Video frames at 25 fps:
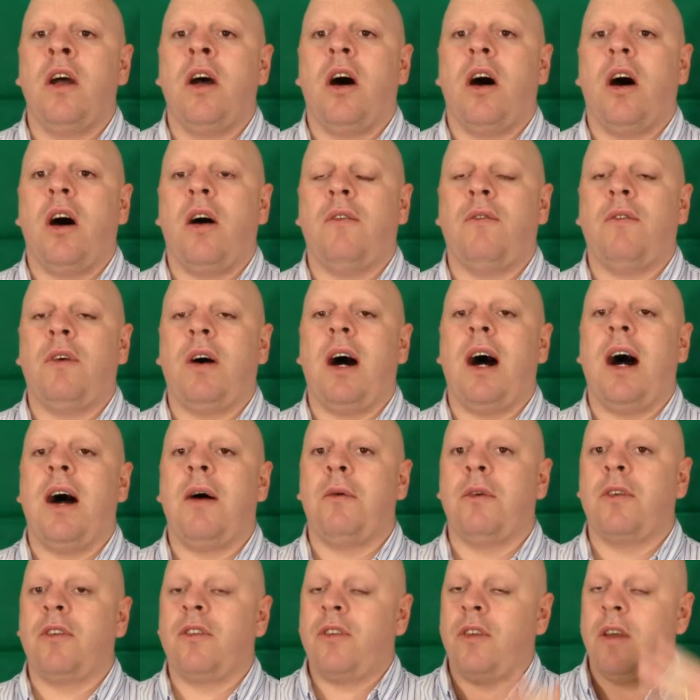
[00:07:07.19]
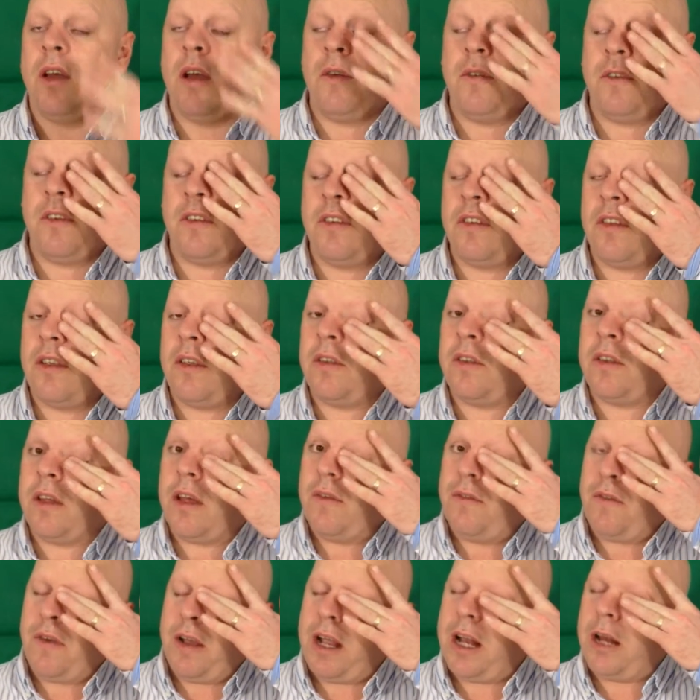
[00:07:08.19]
of our services
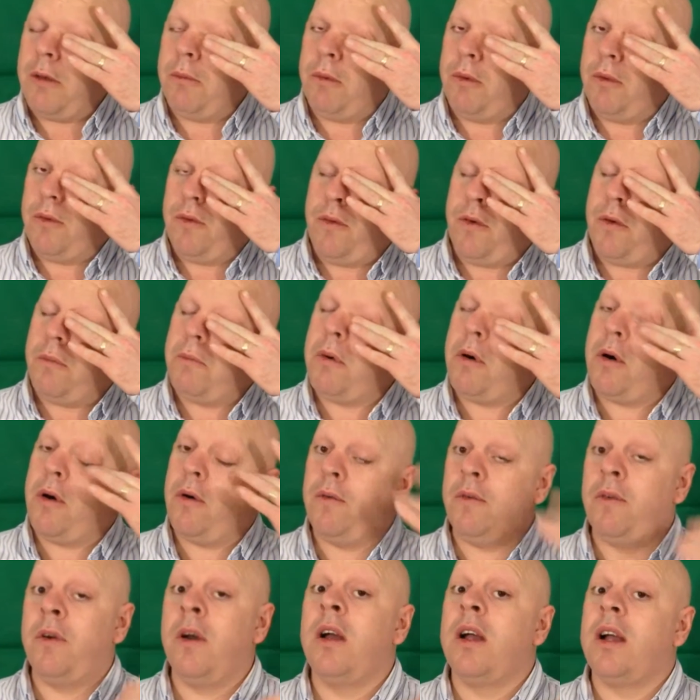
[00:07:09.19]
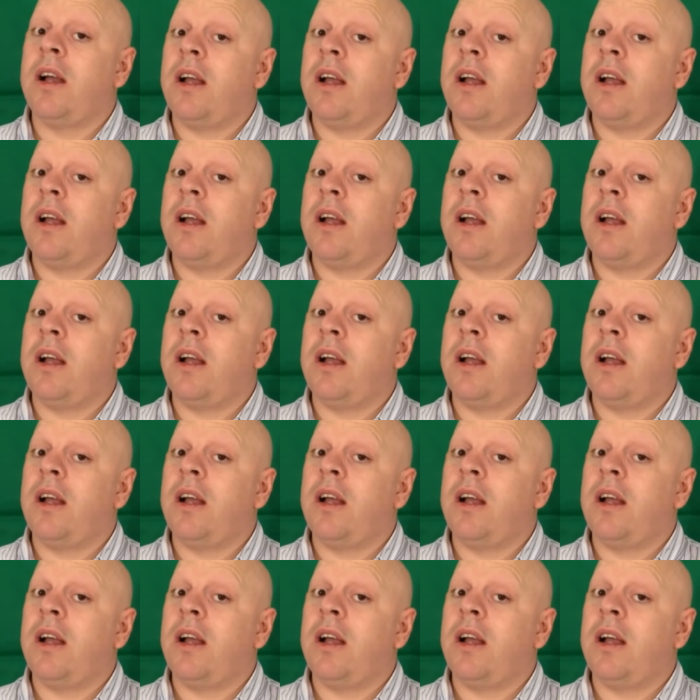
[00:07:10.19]
available for both